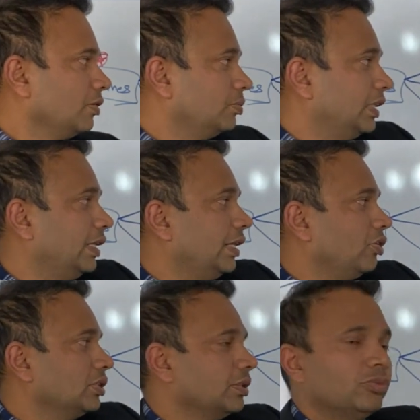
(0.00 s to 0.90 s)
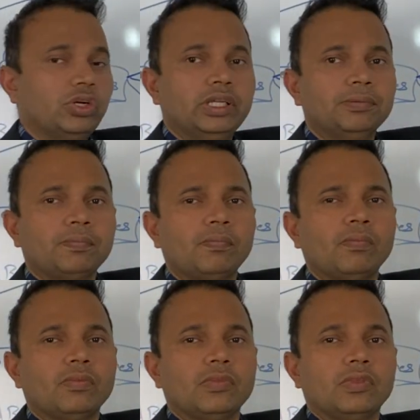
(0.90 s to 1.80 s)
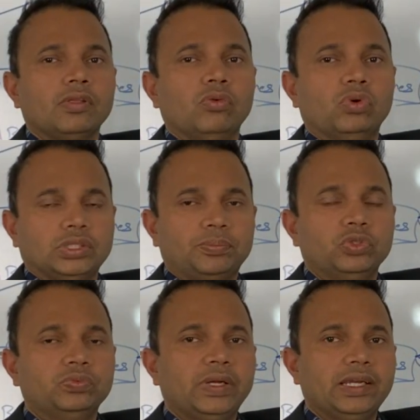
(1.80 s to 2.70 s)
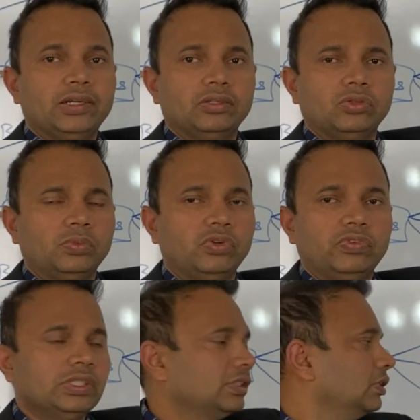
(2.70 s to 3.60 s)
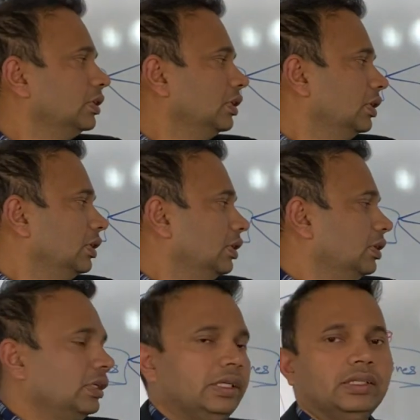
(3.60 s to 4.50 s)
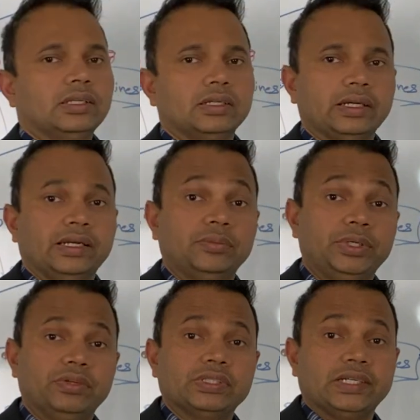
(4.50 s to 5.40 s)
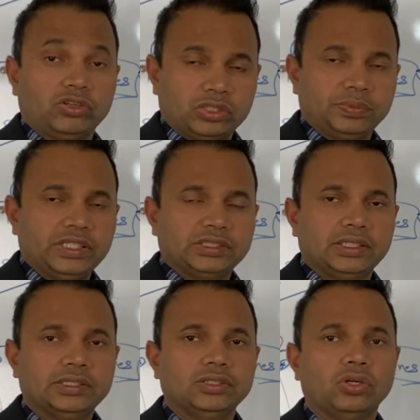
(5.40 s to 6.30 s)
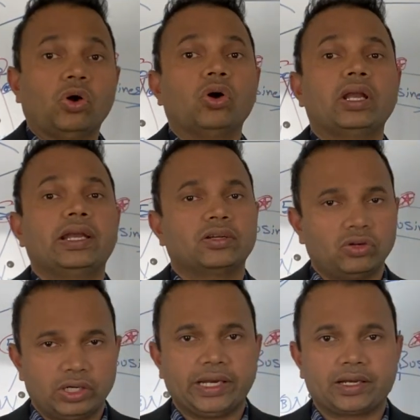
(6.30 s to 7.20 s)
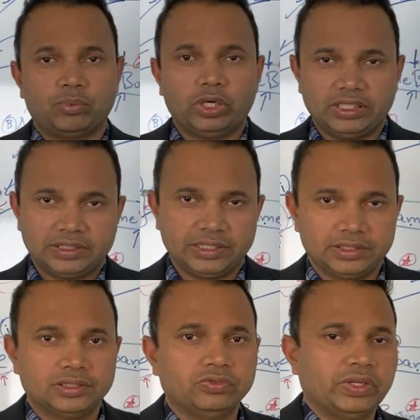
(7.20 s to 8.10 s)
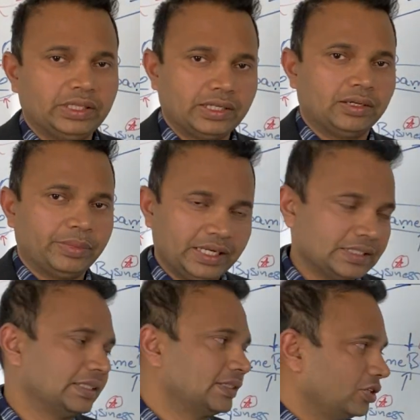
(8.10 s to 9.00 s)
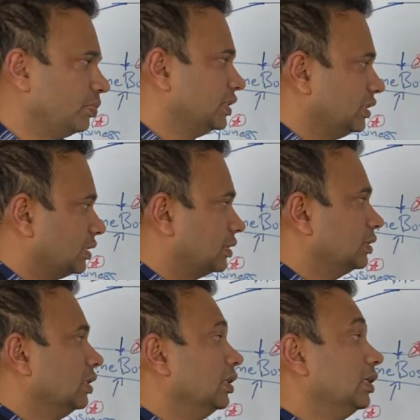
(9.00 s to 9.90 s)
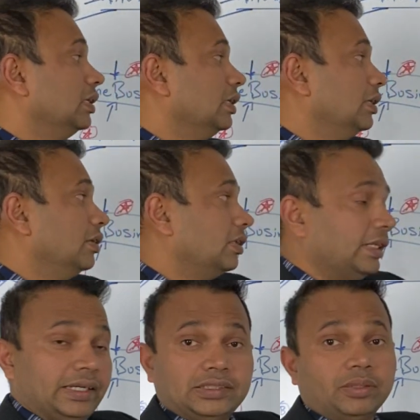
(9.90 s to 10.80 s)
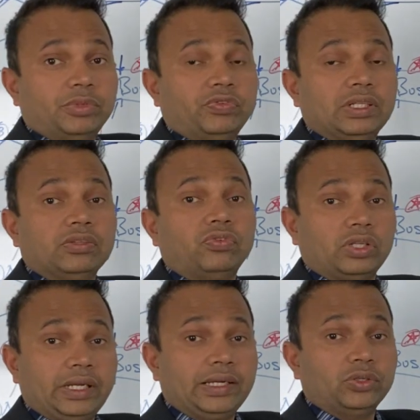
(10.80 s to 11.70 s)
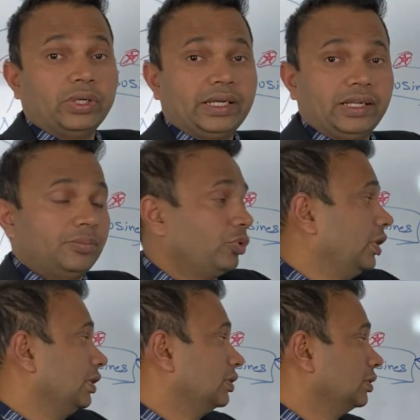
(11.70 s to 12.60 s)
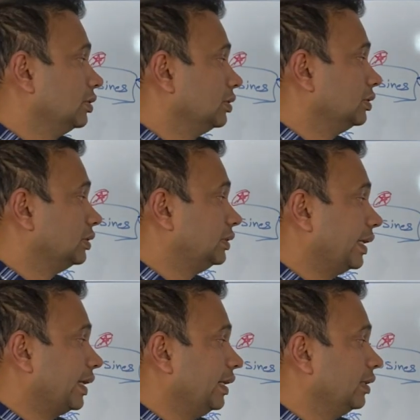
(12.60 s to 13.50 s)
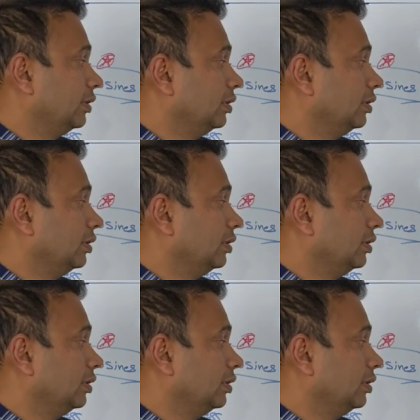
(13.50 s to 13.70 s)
by the endorsing body, was approved by Home Office, either at the previous endorsement stage or at a contact point stage when they come and assess your business. That is number 1. For that you get 10 points. Second,